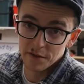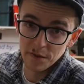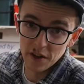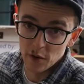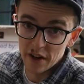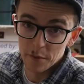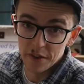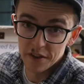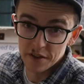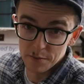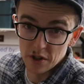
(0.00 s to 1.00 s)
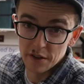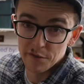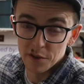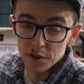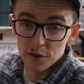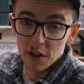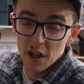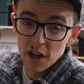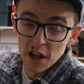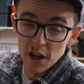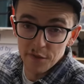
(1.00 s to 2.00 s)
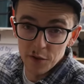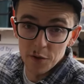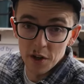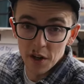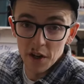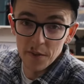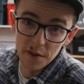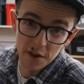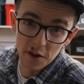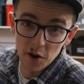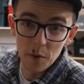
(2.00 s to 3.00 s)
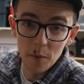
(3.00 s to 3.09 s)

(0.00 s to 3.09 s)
anyone that's subscribed for a wee